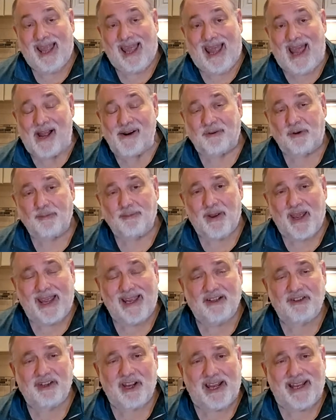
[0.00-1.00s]
And on
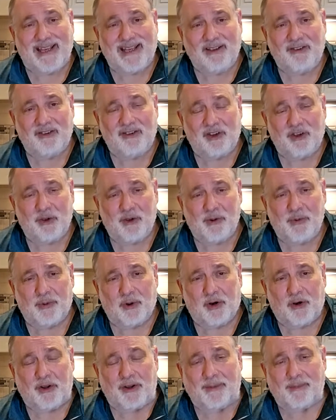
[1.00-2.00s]
page 82,
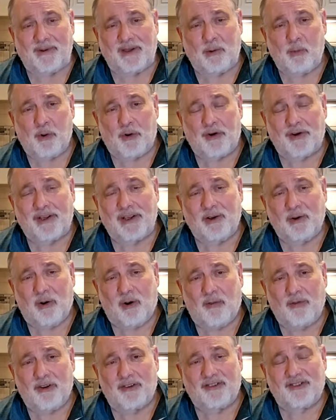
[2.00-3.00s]
we're going to be working
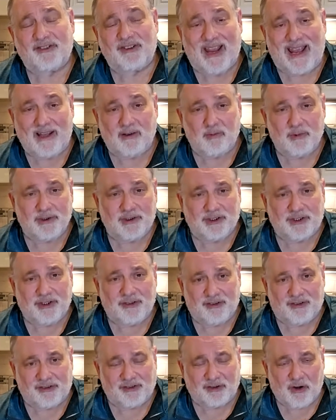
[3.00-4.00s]
on the sandwich
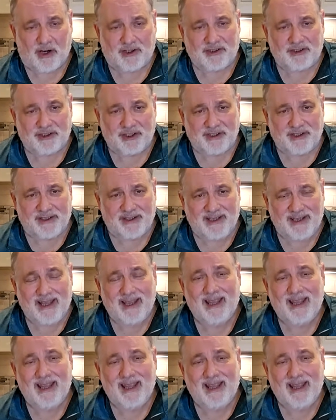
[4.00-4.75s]
construction